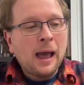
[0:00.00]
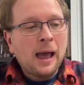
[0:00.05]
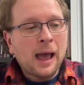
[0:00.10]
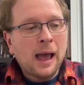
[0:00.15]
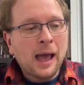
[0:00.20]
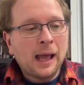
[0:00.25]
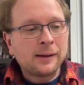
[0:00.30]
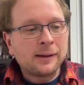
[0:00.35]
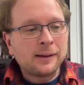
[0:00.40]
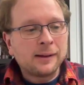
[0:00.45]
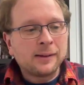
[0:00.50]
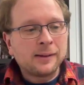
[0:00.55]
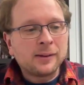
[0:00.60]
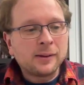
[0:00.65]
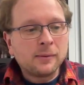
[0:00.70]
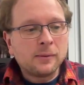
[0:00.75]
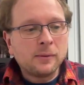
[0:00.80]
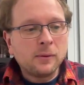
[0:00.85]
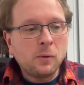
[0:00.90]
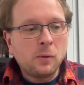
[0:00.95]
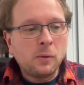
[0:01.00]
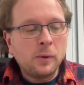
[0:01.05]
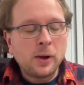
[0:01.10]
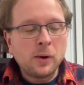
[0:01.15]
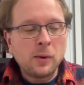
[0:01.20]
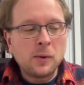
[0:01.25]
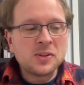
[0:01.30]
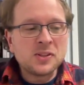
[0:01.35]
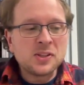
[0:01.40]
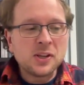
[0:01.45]
And we
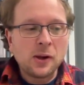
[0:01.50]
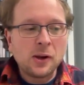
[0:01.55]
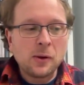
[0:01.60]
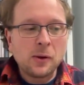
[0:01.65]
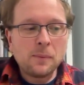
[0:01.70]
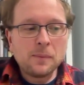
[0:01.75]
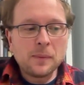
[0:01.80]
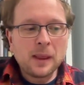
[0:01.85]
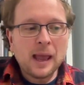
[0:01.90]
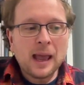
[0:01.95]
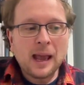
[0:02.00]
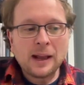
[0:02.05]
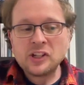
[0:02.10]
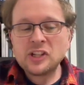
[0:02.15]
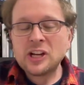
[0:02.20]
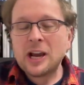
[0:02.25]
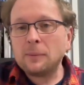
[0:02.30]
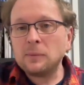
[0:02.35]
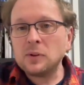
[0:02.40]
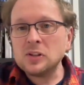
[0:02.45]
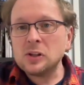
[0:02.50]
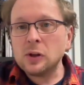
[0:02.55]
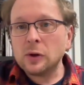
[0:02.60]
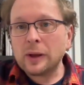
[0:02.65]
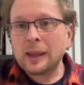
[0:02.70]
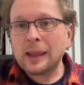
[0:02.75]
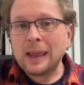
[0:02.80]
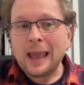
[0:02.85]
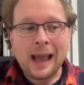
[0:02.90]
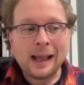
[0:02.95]
also had chapters
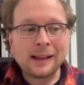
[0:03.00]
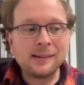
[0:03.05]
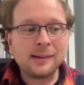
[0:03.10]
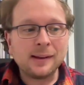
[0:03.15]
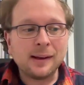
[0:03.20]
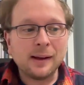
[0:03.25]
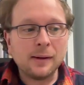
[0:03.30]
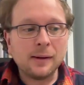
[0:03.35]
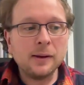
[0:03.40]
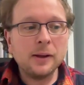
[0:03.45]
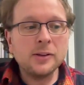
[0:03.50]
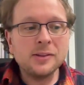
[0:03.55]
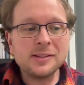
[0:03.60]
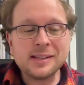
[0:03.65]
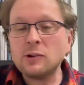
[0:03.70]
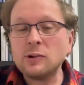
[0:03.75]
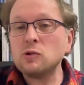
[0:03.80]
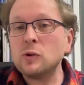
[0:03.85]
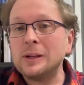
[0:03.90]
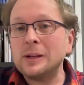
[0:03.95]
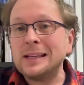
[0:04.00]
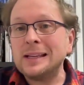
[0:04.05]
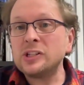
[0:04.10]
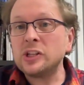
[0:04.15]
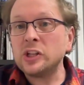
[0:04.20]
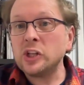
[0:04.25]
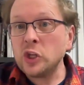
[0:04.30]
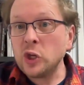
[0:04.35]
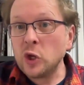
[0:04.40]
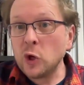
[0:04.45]
looking at Central and
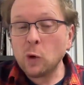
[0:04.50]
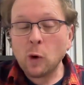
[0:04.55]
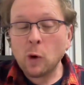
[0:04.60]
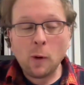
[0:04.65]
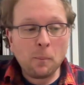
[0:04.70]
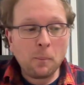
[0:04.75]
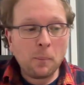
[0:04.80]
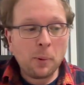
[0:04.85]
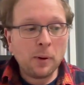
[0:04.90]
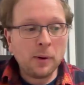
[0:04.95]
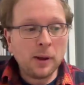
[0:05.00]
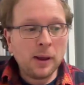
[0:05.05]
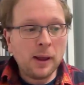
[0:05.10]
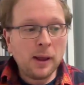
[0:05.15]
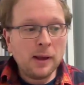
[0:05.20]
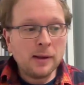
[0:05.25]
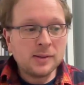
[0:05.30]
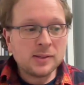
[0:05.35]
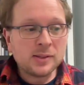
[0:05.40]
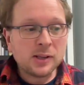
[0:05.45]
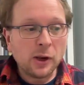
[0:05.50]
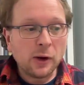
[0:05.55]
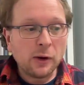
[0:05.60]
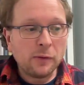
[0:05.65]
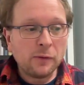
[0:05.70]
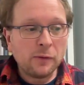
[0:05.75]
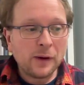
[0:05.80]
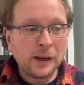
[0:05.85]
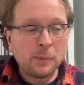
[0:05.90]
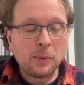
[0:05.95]
Eastern Europe. So
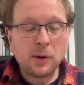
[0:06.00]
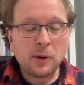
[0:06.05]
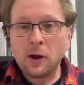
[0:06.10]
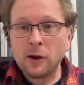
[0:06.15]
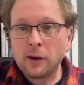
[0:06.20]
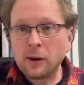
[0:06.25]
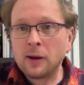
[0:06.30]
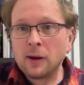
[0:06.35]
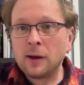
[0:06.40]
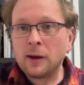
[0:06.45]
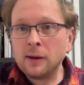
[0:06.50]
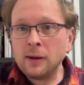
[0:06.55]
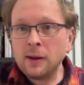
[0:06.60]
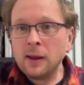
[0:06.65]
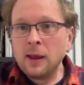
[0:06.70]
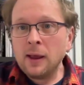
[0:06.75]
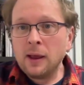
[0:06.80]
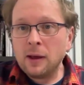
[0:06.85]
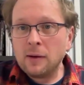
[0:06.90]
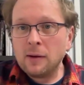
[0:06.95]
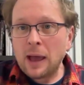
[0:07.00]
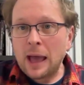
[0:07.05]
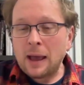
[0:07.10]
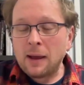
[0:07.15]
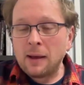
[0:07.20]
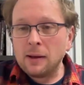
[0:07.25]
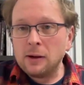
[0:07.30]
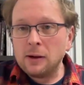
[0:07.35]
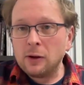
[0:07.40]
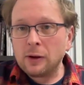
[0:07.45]
Philip Kocher
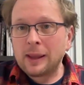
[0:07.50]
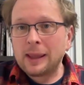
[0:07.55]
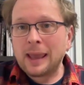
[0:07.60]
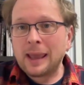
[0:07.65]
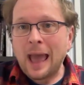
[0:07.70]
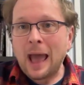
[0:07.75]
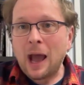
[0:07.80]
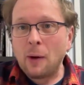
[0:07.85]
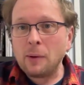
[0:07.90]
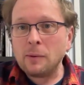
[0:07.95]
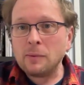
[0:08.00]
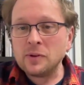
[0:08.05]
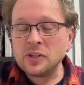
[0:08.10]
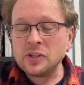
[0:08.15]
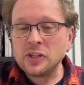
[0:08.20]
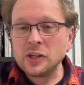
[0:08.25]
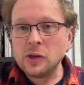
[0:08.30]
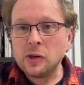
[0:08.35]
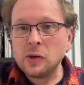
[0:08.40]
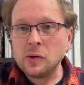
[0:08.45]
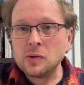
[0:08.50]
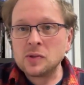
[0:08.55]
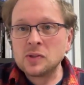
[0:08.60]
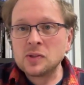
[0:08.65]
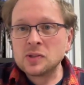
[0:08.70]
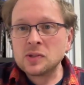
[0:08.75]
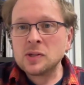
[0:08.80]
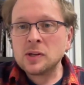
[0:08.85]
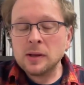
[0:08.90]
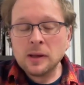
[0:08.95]
looking at how it was
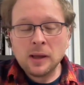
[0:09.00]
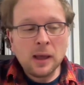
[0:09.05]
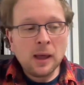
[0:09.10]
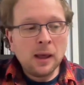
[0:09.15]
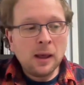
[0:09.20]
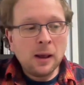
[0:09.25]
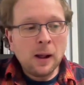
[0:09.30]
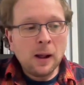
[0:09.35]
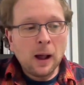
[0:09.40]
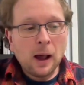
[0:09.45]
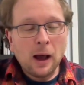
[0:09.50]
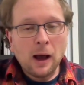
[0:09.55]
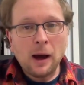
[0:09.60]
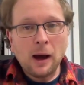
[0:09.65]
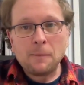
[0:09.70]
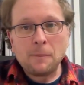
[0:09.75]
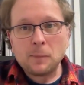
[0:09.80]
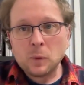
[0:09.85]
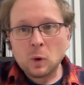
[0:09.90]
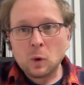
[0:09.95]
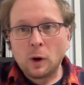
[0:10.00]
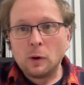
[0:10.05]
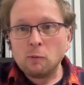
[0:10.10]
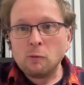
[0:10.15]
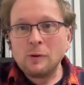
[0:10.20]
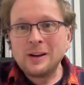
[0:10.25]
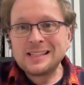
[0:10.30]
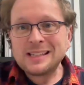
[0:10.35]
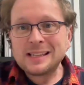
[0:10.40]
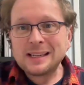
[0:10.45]
used quite
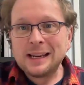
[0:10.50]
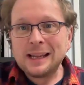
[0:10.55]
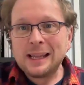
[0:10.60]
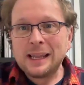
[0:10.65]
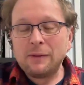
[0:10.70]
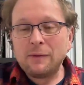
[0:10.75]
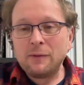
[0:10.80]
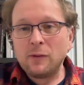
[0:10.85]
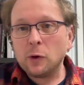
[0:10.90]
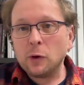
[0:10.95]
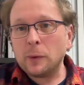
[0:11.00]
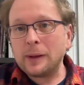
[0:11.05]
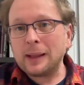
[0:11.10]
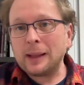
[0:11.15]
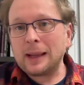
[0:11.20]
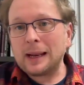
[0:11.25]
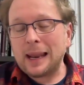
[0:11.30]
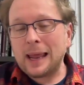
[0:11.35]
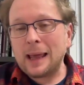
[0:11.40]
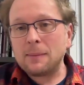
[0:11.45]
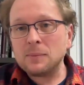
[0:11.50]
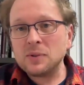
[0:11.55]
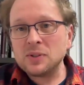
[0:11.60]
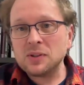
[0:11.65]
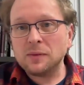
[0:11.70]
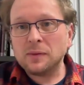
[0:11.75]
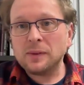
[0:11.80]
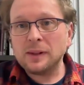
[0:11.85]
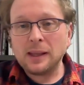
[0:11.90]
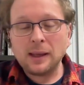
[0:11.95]
recently following the
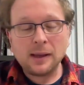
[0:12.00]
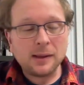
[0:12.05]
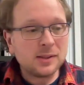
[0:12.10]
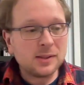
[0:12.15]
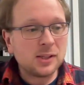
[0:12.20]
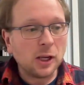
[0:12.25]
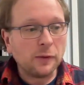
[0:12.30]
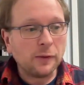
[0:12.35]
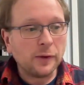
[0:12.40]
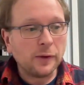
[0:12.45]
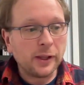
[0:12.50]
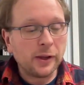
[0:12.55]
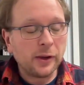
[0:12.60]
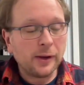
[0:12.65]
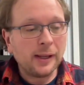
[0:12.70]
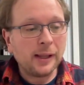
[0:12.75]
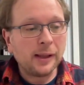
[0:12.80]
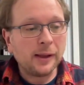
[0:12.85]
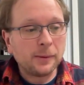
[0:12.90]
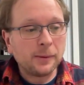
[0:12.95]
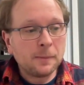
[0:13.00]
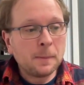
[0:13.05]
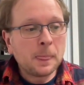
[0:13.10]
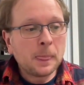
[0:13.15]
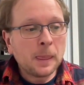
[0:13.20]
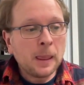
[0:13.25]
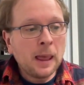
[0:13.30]
collapse of the Soviet Union.